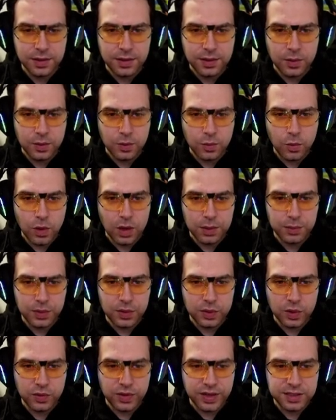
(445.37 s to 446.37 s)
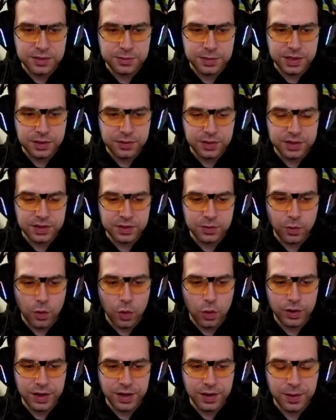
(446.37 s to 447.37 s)
1 point over Experienced
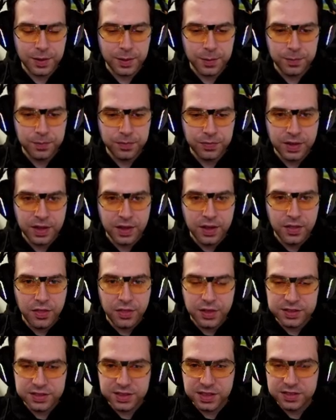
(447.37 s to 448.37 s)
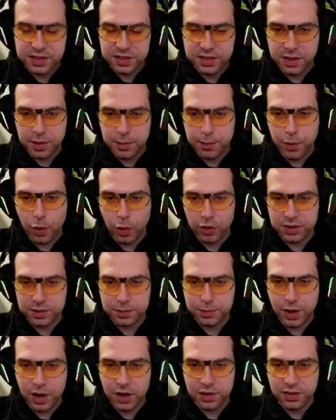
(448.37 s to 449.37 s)
Warrior. This isn't the important
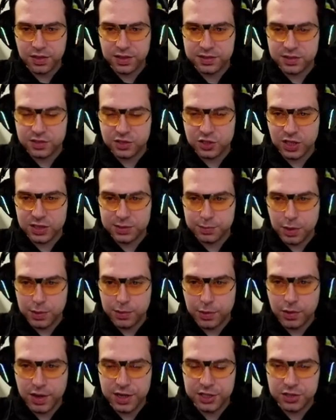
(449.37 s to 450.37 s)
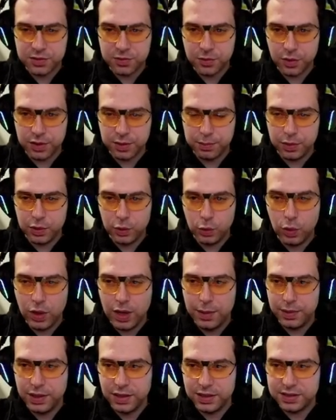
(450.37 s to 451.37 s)
part, this is just preparation for the blue
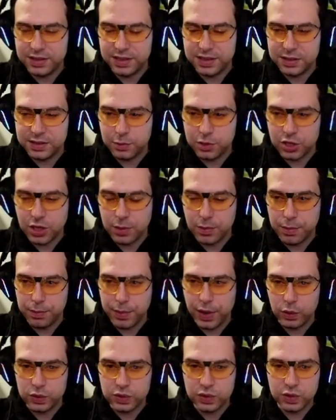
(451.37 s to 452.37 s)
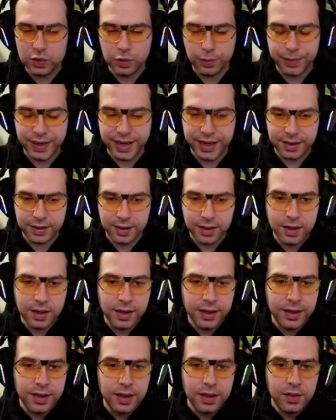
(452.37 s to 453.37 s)
abilities which I'm about to pick.
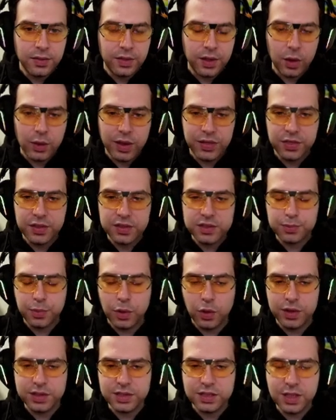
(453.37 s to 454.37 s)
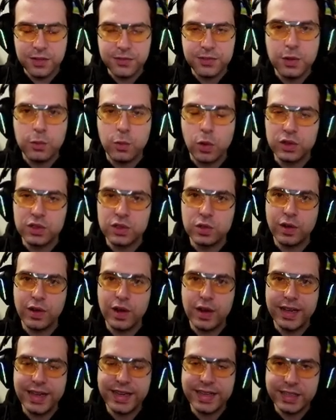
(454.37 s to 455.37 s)
Now at this point, if you want to
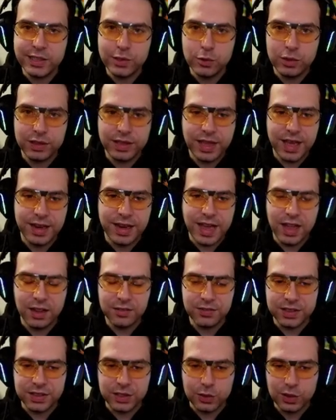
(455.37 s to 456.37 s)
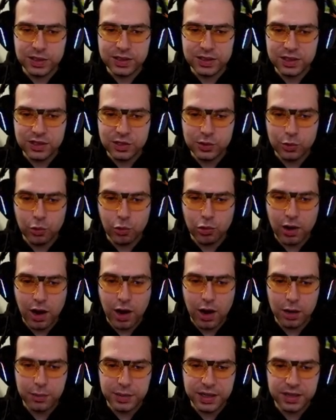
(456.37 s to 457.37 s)
include an elven unit into your
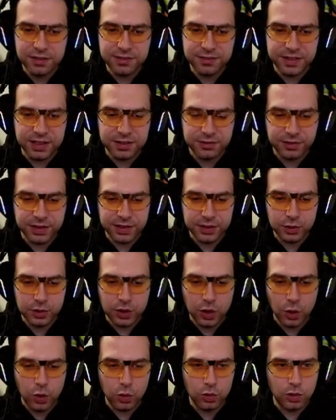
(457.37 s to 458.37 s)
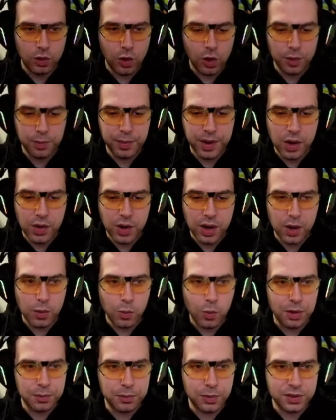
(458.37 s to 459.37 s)
army, feel free to go Lockbearer,
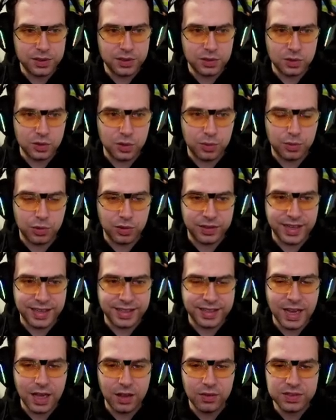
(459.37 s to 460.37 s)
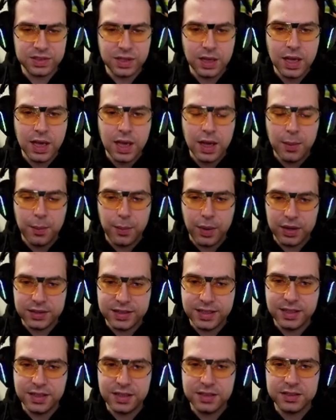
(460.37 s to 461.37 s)
1 point into Protect Elves, but
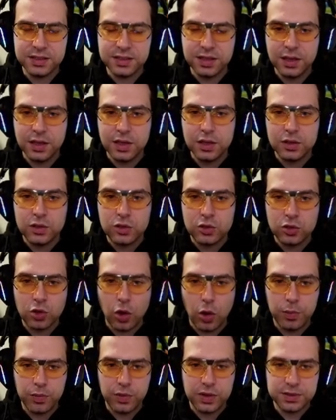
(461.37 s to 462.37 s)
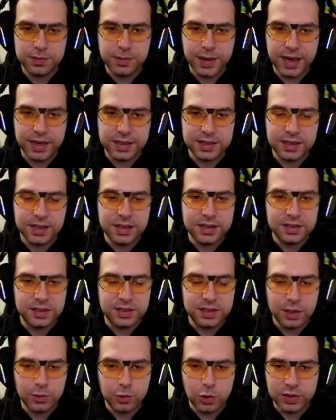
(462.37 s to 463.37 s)
in his top respect
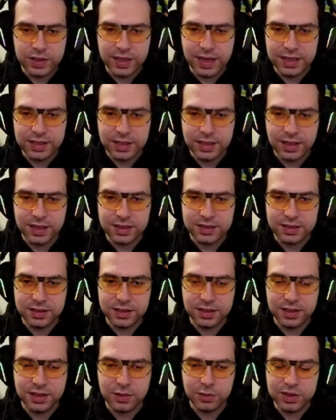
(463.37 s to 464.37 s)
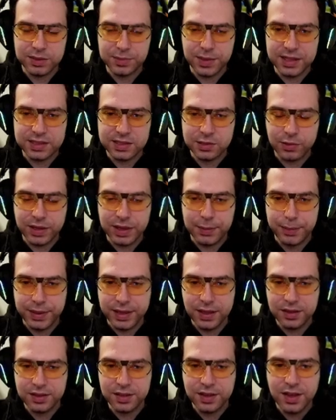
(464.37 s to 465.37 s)
0 title and respect 3
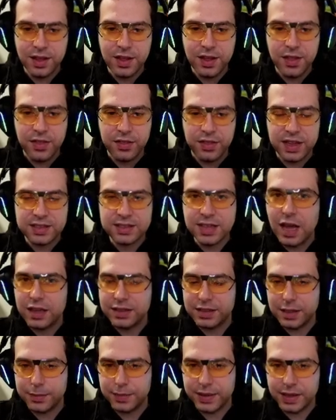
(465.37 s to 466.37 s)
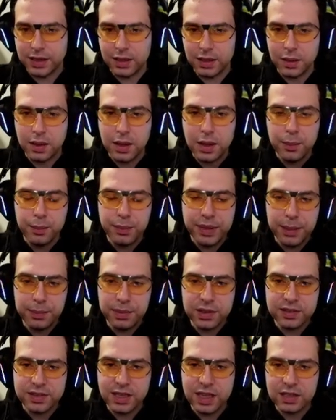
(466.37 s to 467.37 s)
build, that's untypical. People
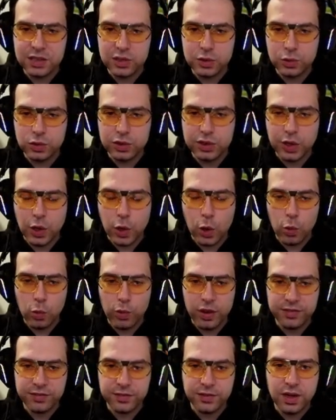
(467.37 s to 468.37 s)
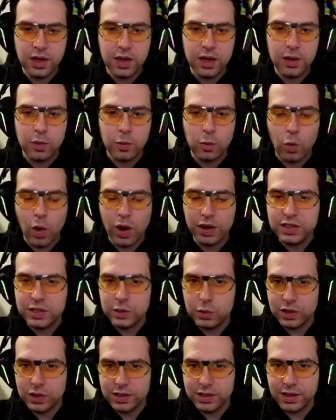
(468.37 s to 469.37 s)
tend to go with one
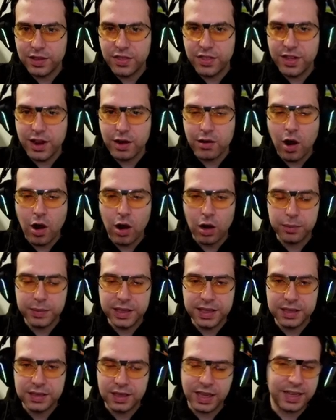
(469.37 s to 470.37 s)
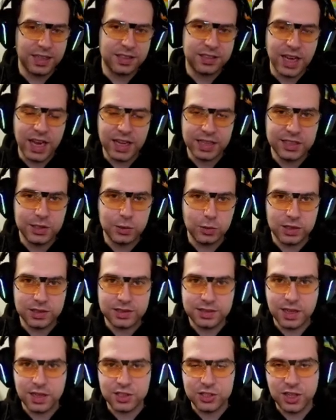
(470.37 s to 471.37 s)
unit in their army, like a tank unit
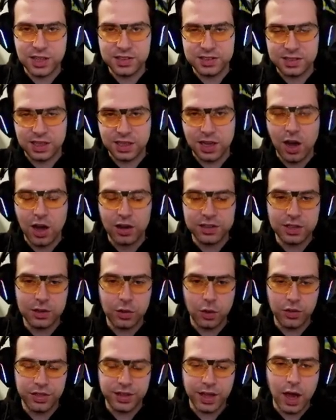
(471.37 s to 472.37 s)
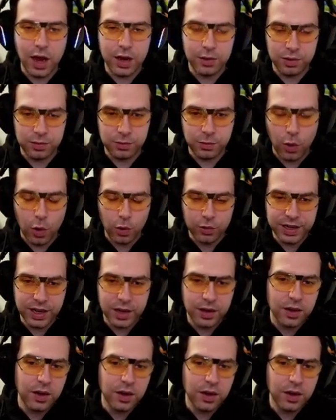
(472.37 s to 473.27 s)
such as the Guardian or the Iron Warrior,